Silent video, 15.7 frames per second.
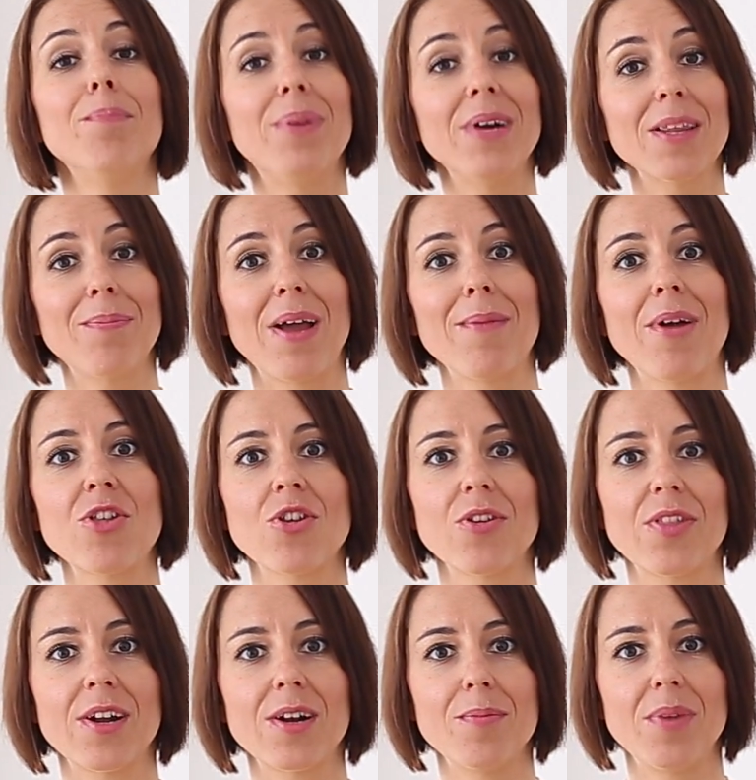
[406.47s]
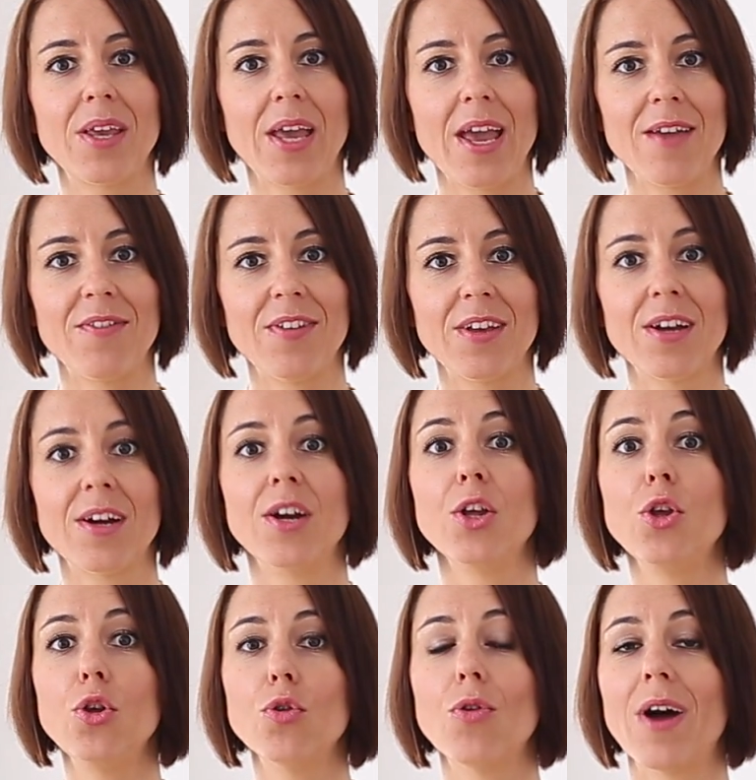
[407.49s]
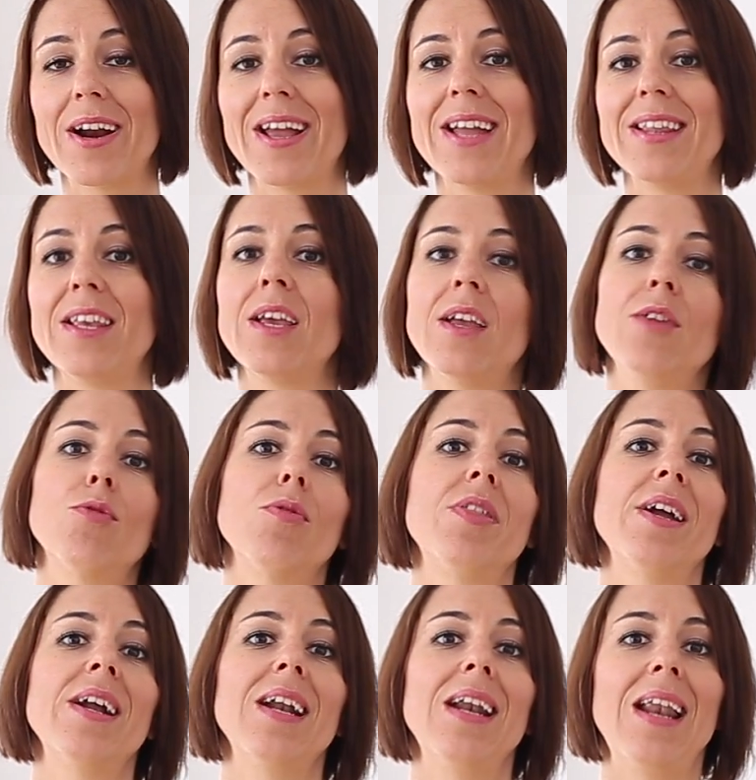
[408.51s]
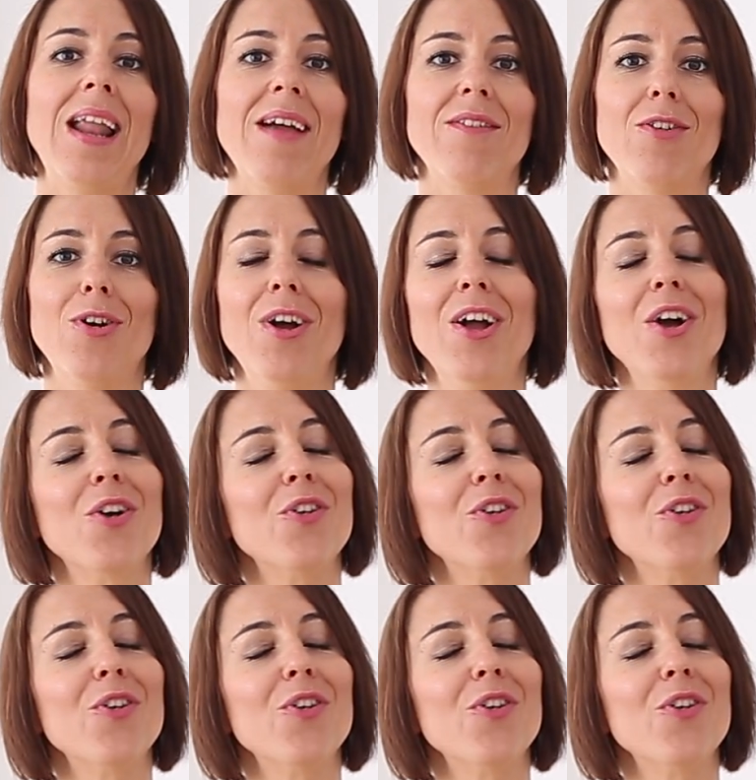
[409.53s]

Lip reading: but by matching their behavior, you are getting into their level.